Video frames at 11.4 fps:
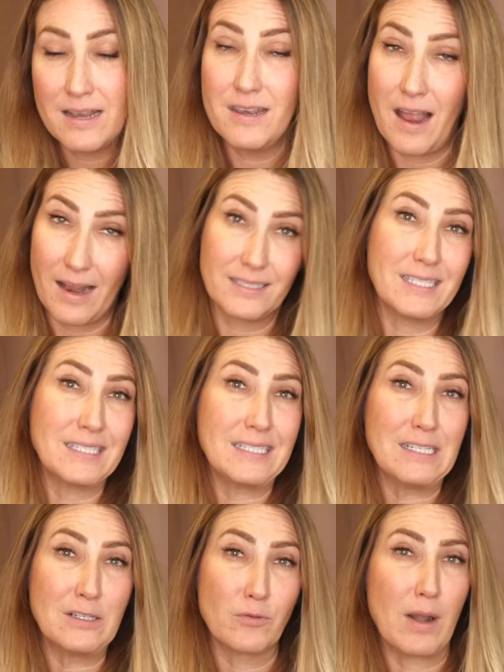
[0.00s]
not to
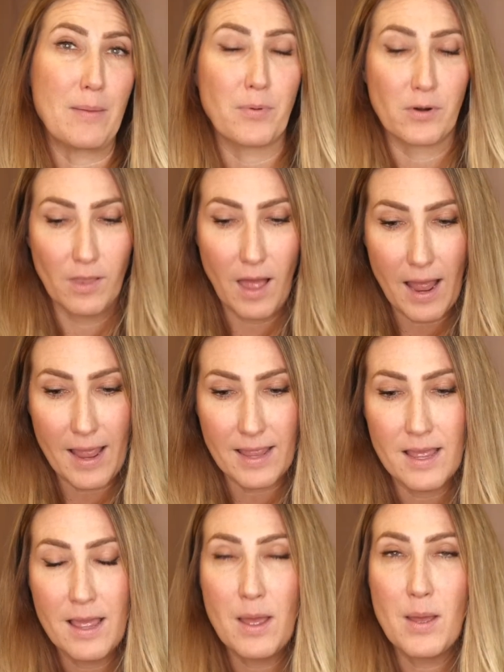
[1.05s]
steal, rape, or lie.
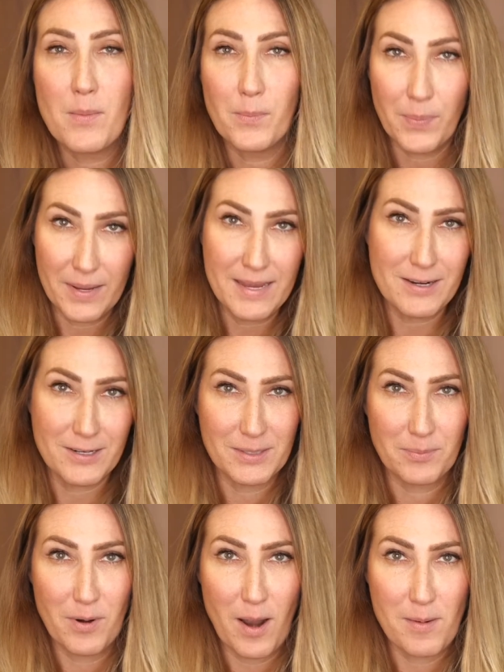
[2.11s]
But here's the
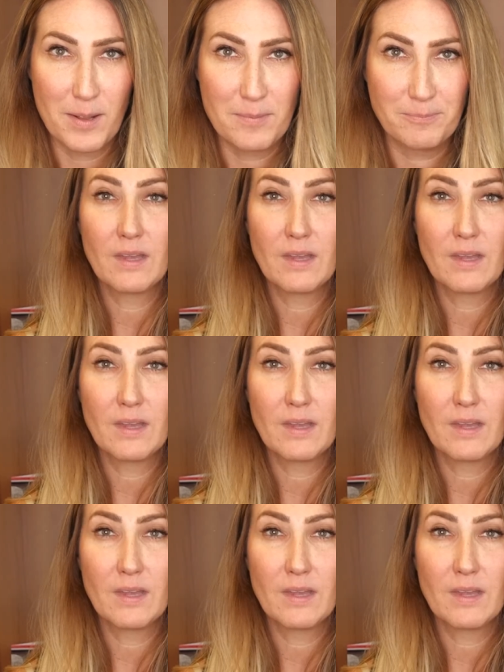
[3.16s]
problem.